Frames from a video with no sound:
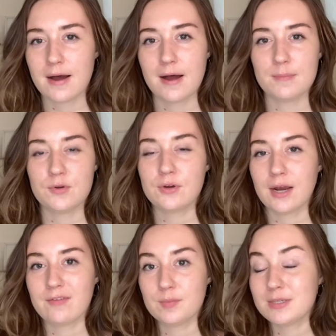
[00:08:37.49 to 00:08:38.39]
You could
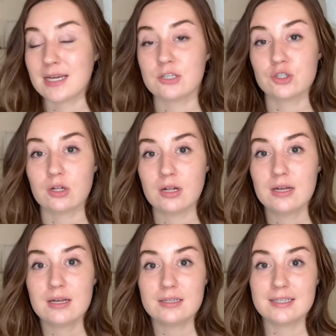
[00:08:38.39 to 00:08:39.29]
have the potential
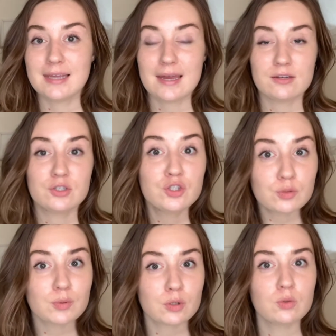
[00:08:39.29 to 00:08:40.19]
to get a
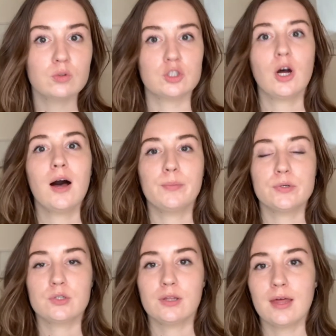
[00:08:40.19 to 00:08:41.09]
super cool job,
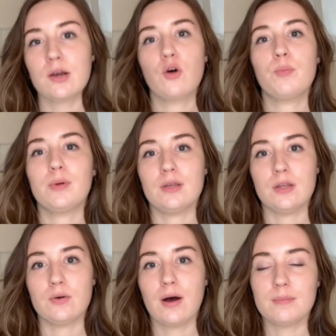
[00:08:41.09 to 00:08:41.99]
which could then open
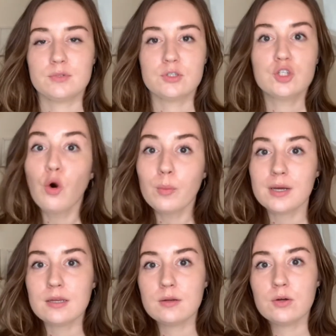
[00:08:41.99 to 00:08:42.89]
you up to so
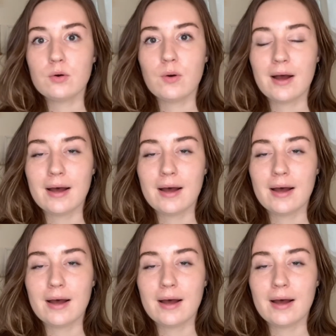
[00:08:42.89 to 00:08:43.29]
many new